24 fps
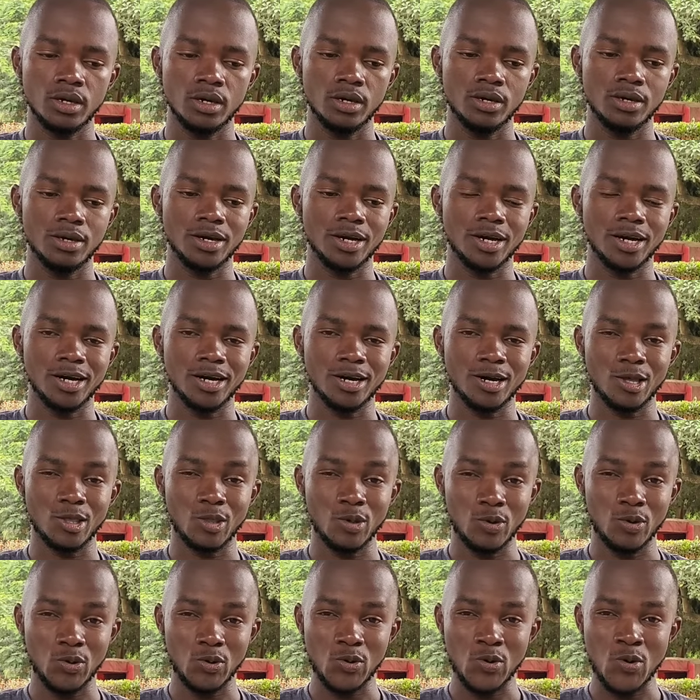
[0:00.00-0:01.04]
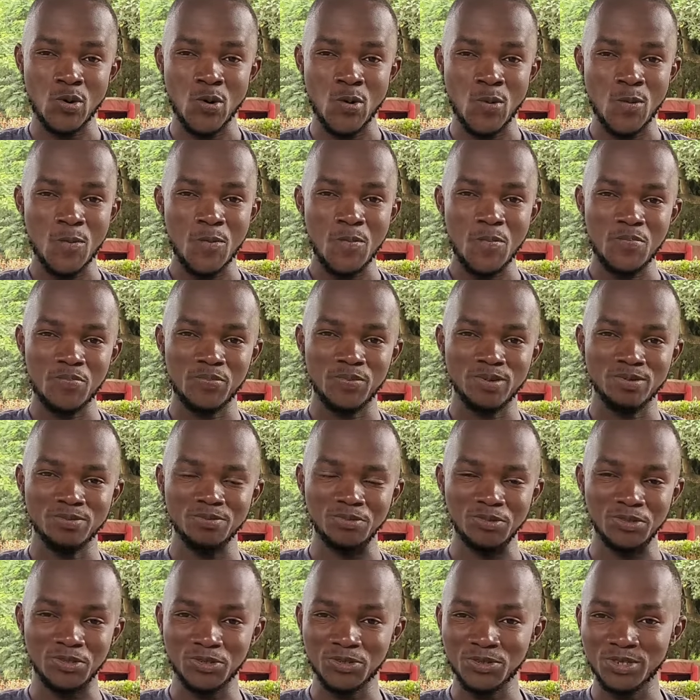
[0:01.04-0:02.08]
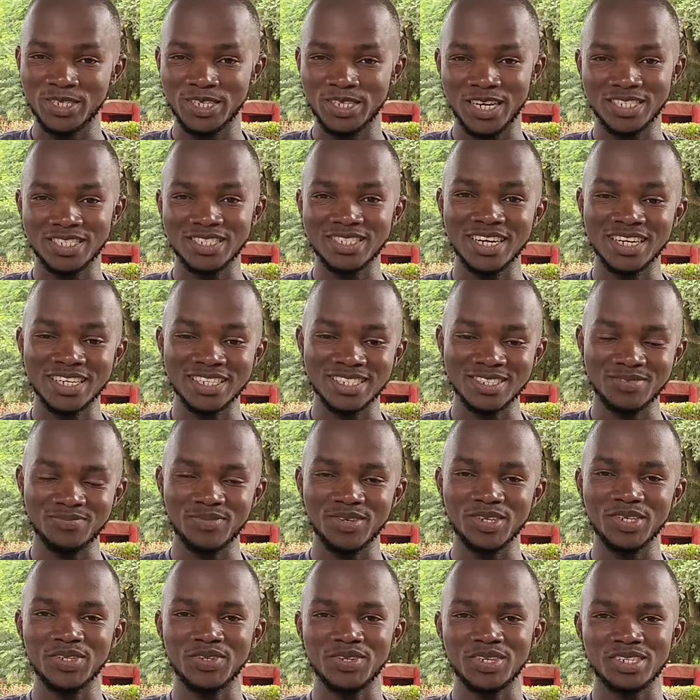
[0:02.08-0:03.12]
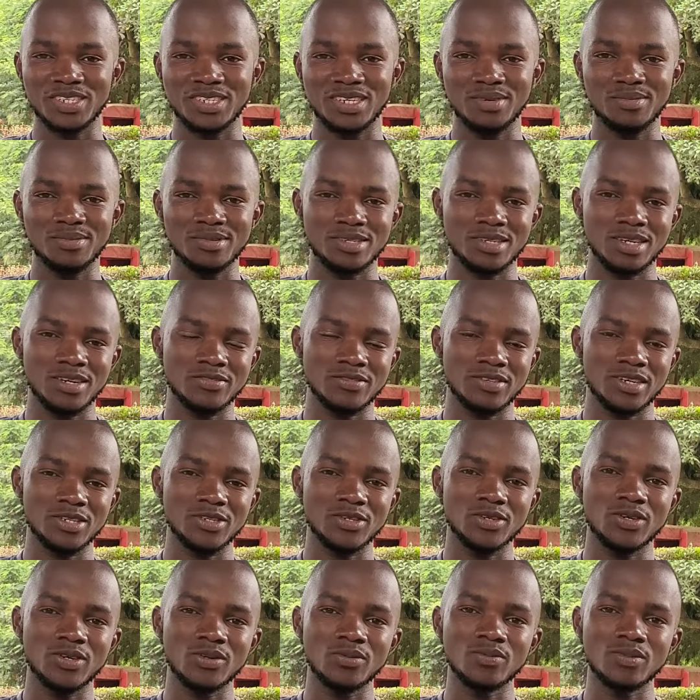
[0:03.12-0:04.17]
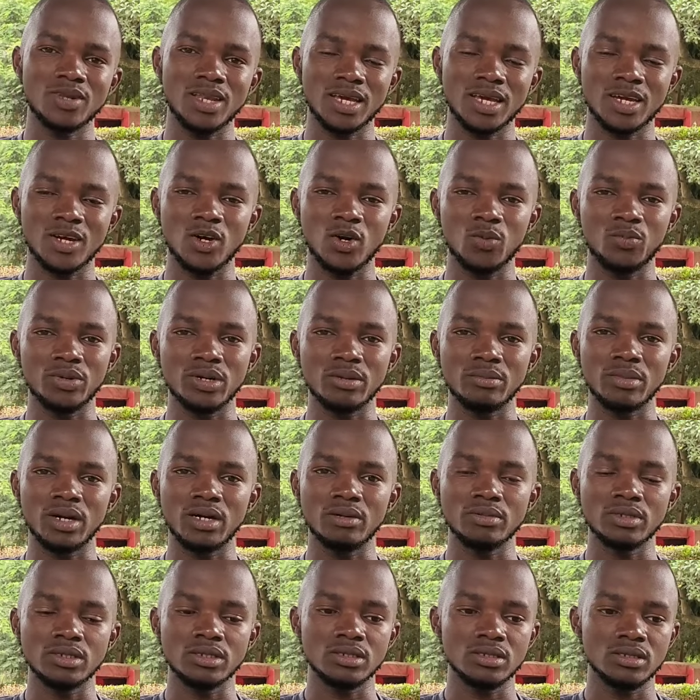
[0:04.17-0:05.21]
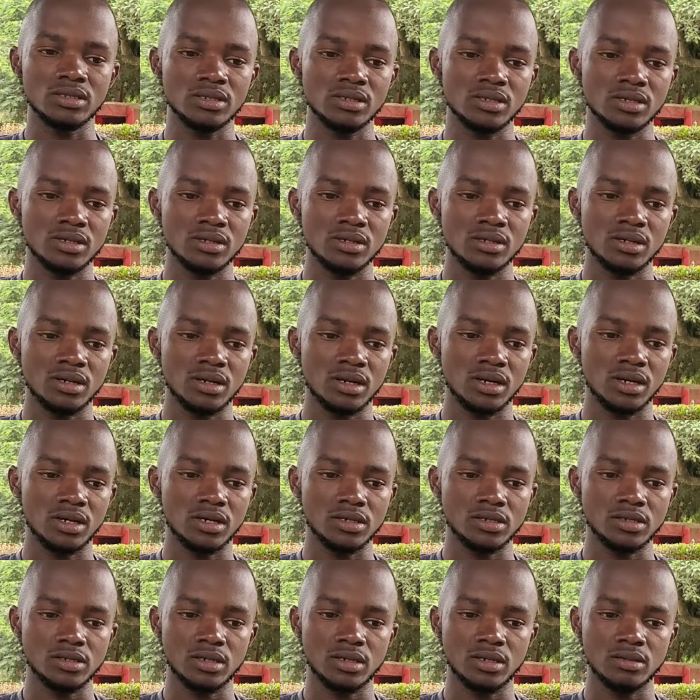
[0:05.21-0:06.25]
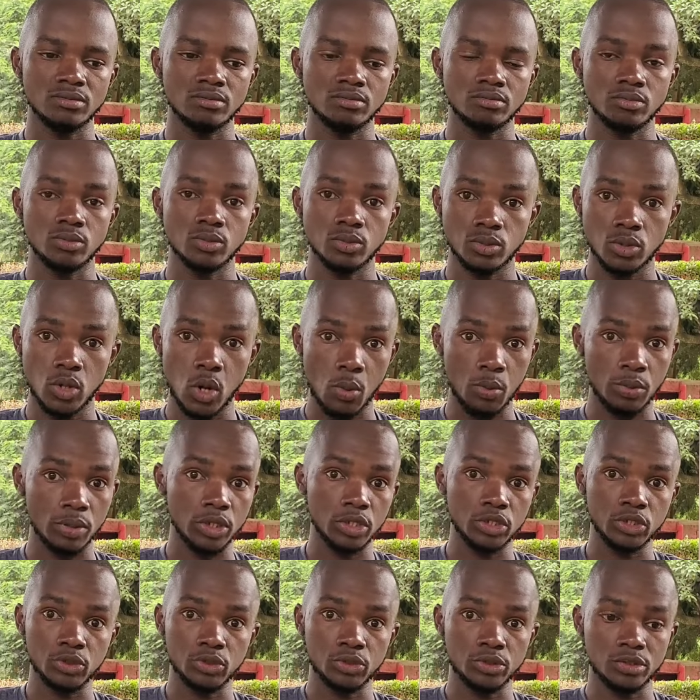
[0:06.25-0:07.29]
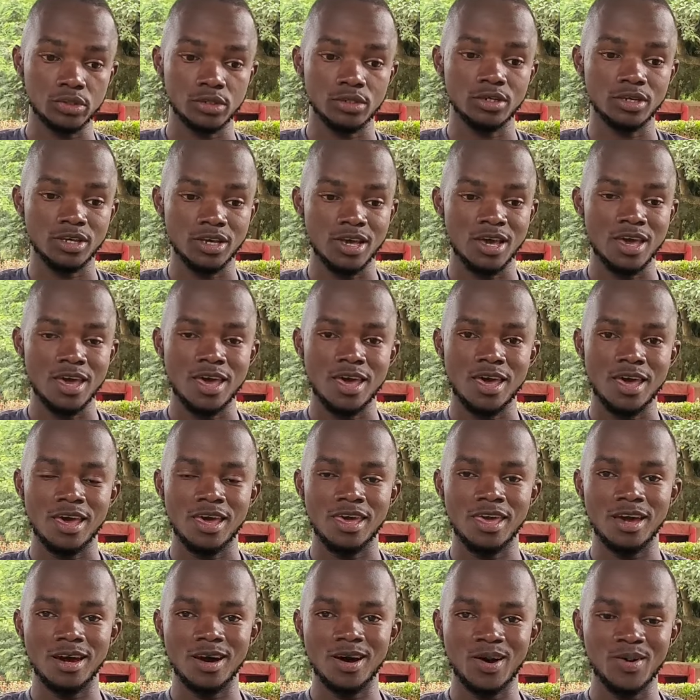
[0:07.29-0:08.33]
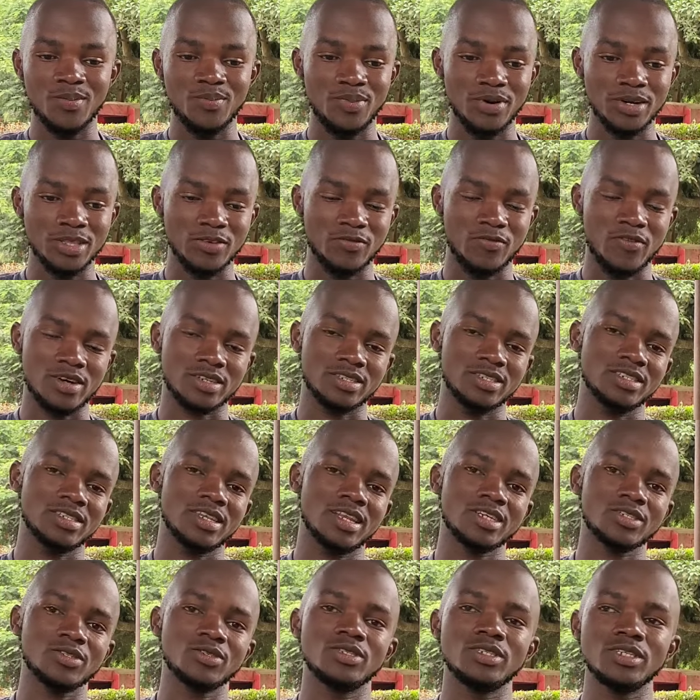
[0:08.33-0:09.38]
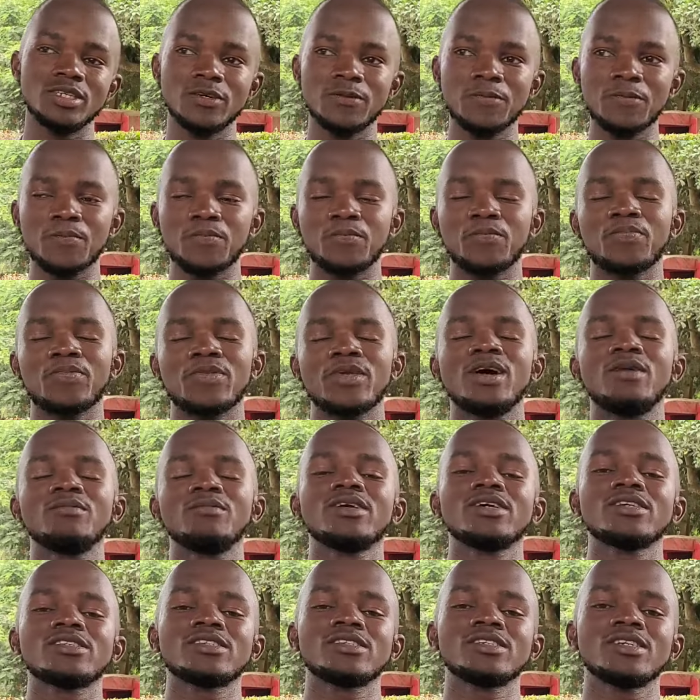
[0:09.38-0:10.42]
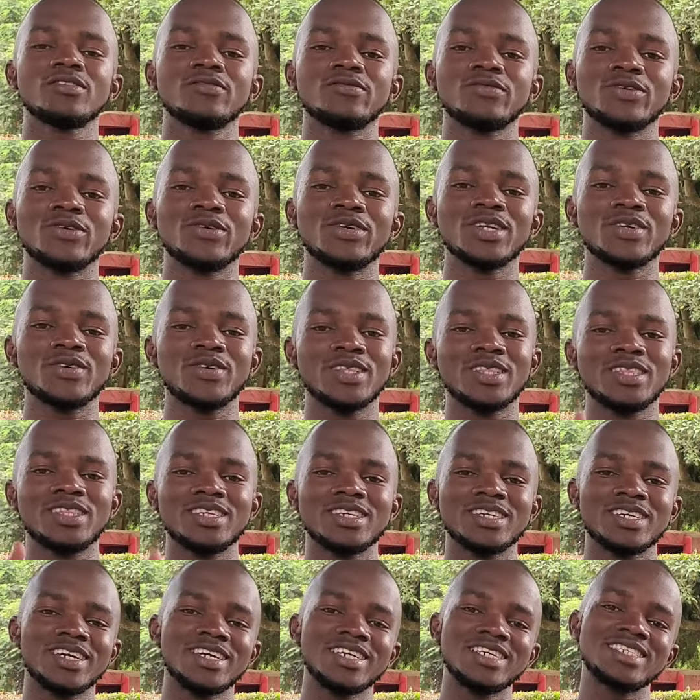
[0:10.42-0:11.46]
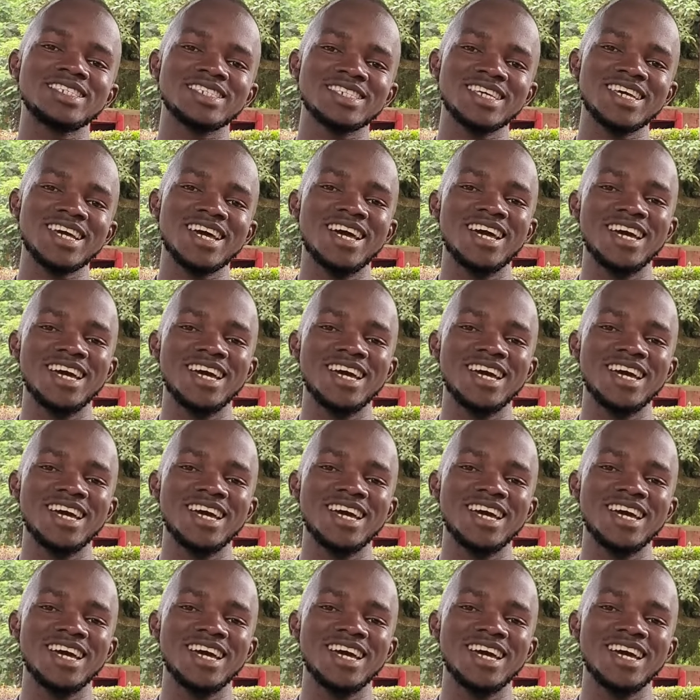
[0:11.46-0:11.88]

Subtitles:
Yeah, though I'm too tired, guys. I've been doing some stuff at home, like helping mommy, some home issues. Yeah, but the fact is, like, today I'm just here for only one thing, guys.